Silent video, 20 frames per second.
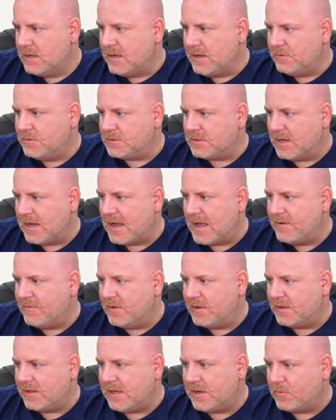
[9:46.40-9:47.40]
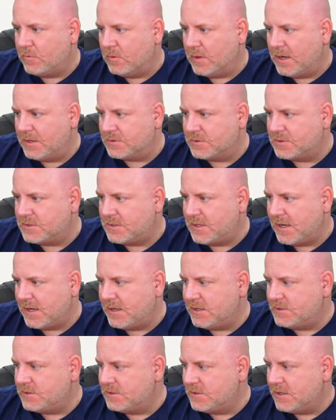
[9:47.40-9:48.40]
I have an equalizer
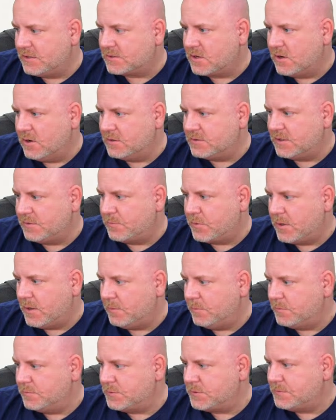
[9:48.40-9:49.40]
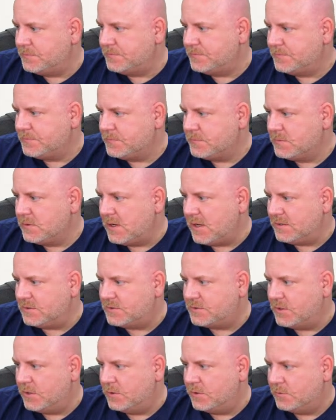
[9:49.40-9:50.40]
stage that's causing problems. And
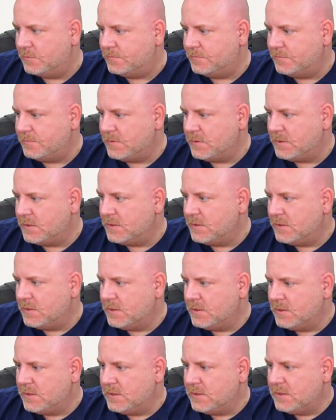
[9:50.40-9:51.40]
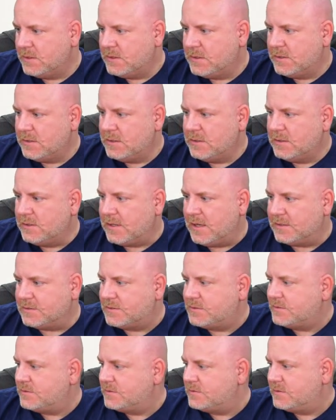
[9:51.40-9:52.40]
so
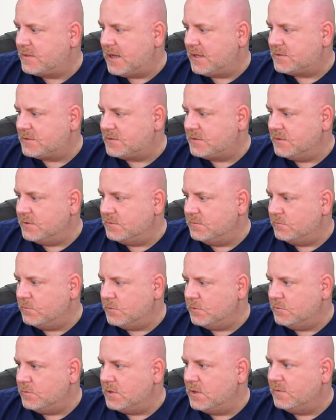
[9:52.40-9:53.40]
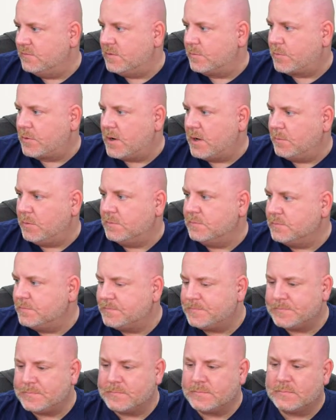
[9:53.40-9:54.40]
that's the root of the problem.
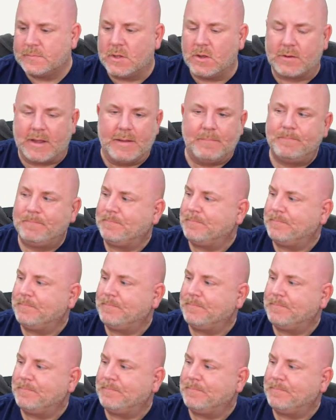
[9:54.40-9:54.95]
Okay.